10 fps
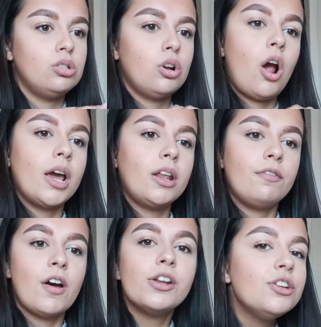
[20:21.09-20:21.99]
trying to
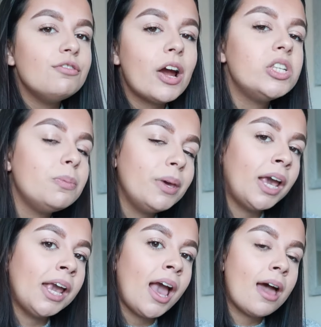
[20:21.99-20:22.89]
find a new
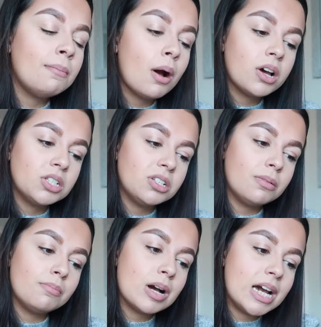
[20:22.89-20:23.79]
recipe and
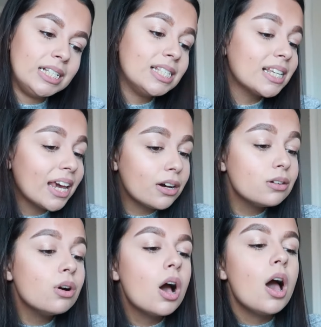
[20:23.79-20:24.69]
master my
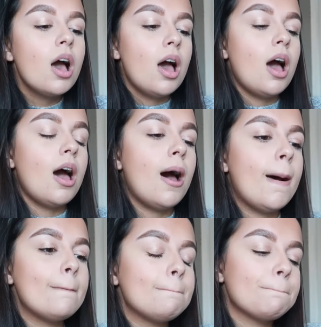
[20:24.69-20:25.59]
skill.
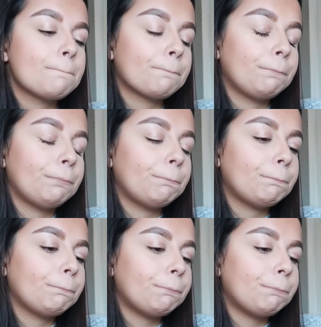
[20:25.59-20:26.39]
Um,